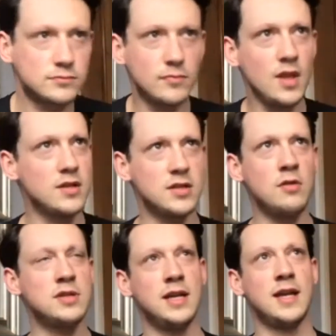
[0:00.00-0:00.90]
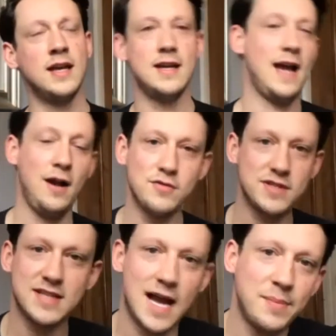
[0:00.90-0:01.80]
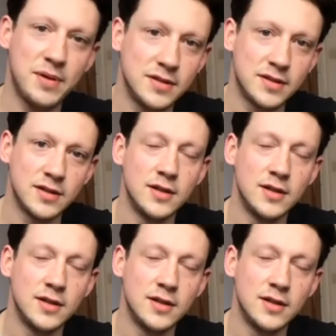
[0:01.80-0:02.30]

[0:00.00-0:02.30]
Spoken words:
So I was like, how's this happened?